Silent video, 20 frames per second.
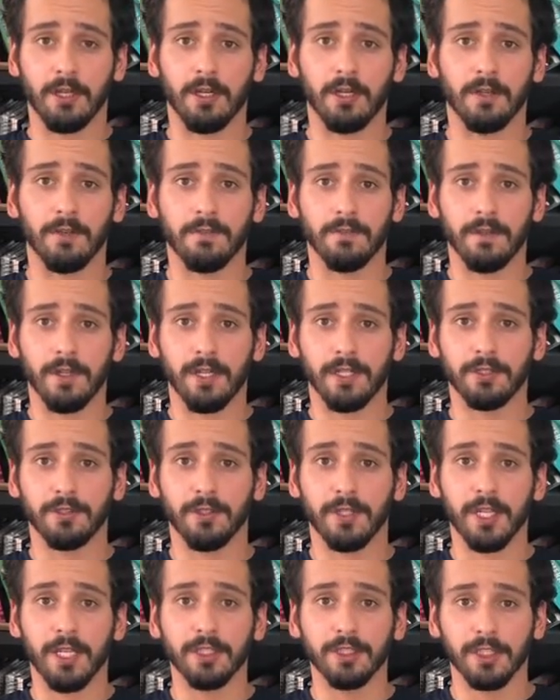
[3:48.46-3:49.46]
of
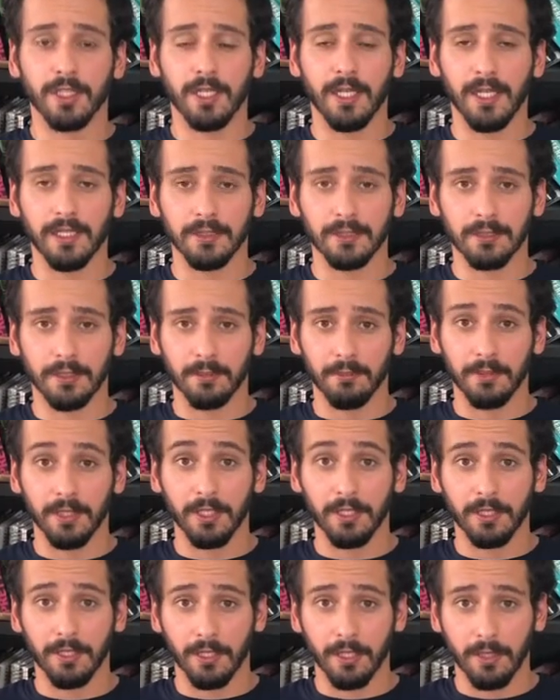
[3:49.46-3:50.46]
education has some
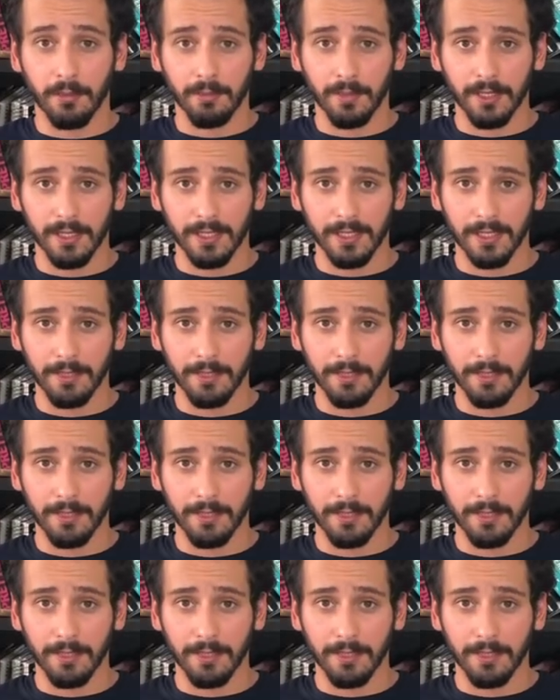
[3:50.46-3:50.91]
economic